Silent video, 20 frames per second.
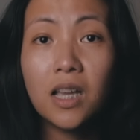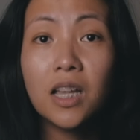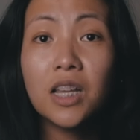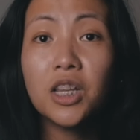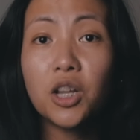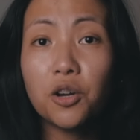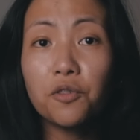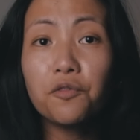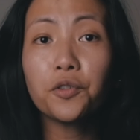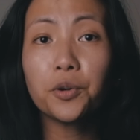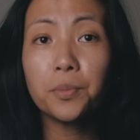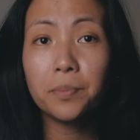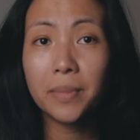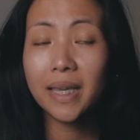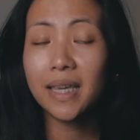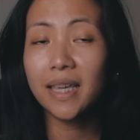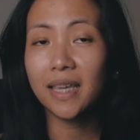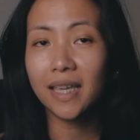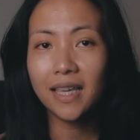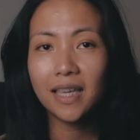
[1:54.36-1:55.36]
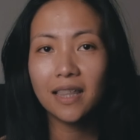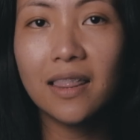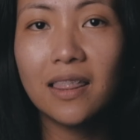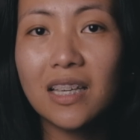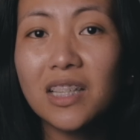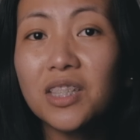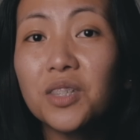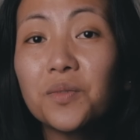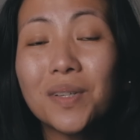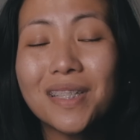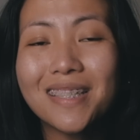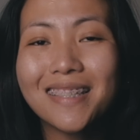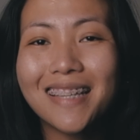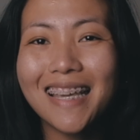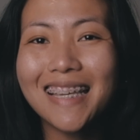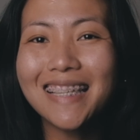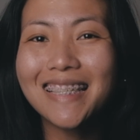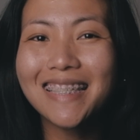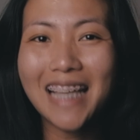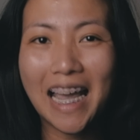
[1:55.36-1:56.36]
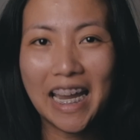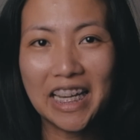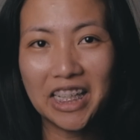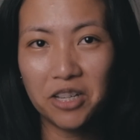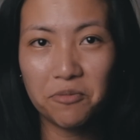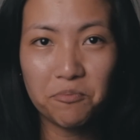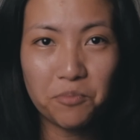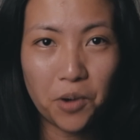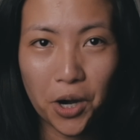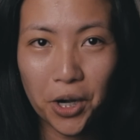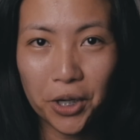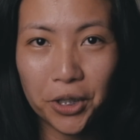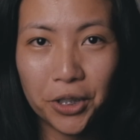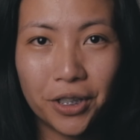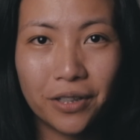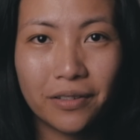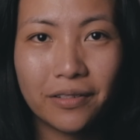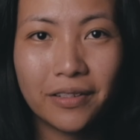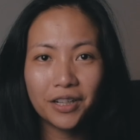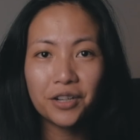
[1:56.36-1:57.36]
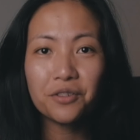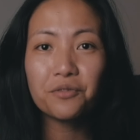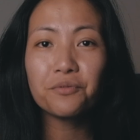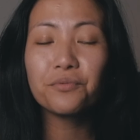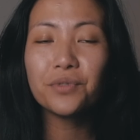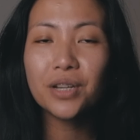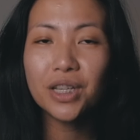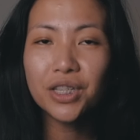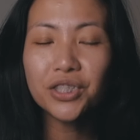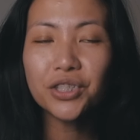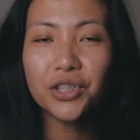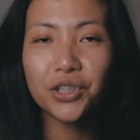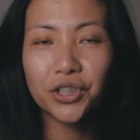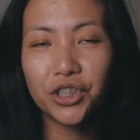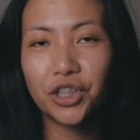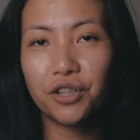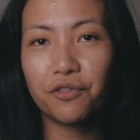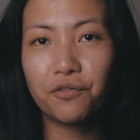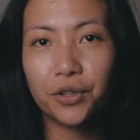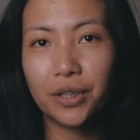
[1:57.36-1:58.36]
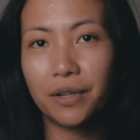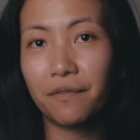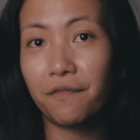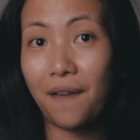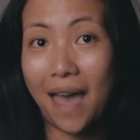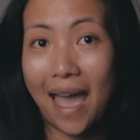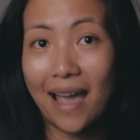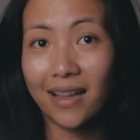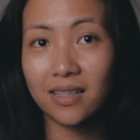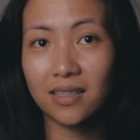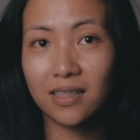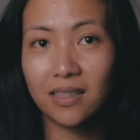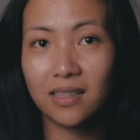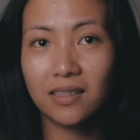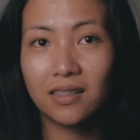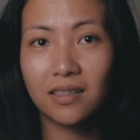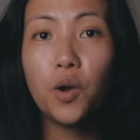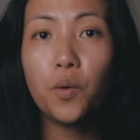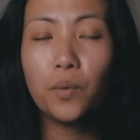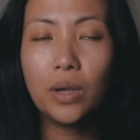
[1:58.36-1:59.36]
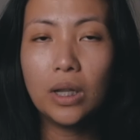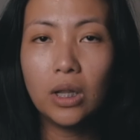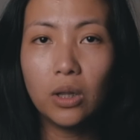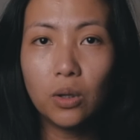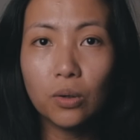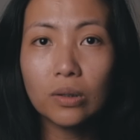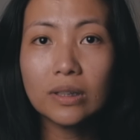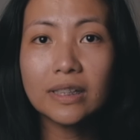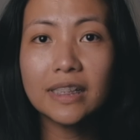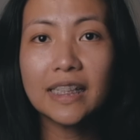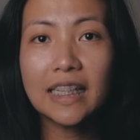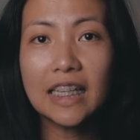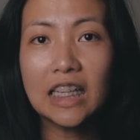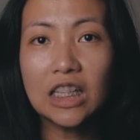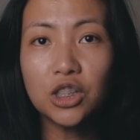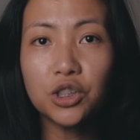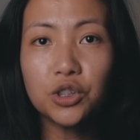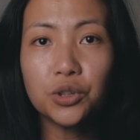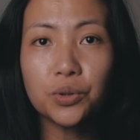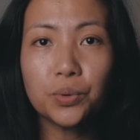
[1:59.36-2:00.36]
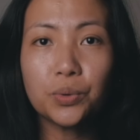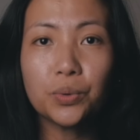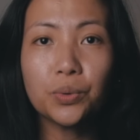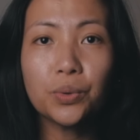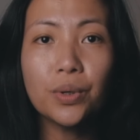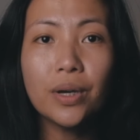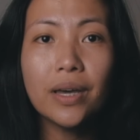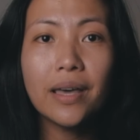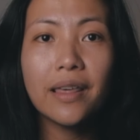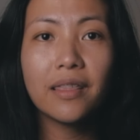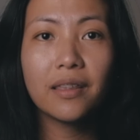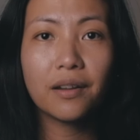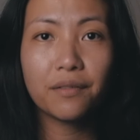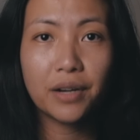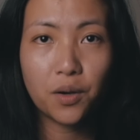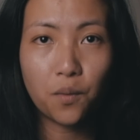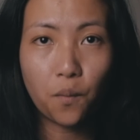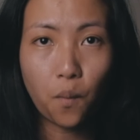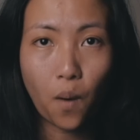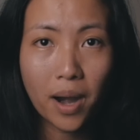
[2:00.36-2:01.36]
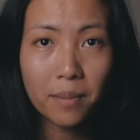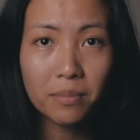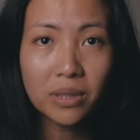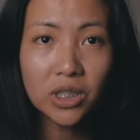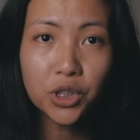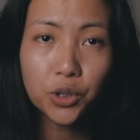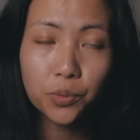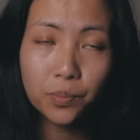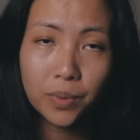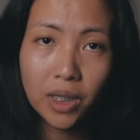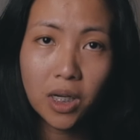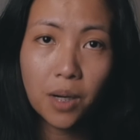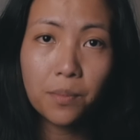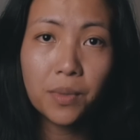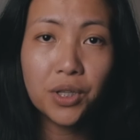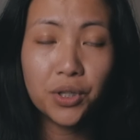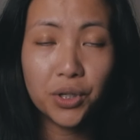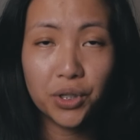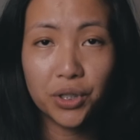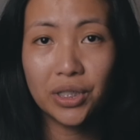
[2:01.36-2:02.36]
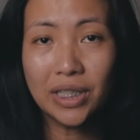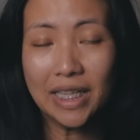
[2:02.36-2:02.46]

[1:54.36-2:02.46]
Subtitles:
Now for me, this was the exciting part, researching for the facts. We looked into the requirements to become a nurse